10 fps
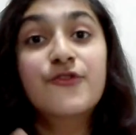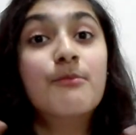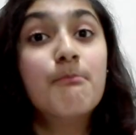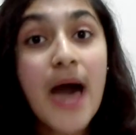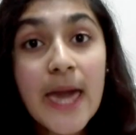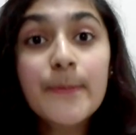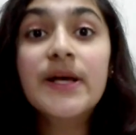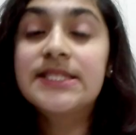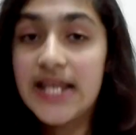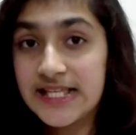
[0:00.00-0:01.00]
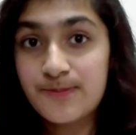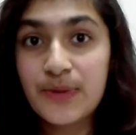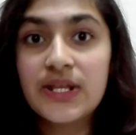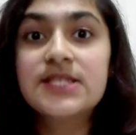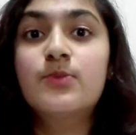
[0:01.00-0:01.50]
from my personal
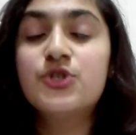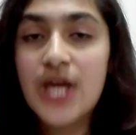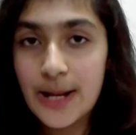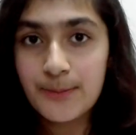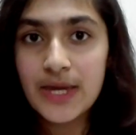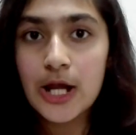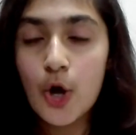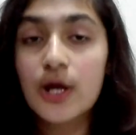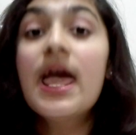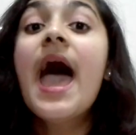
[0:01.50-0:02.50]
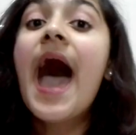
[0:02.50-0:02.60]
experience, which helped me a lot.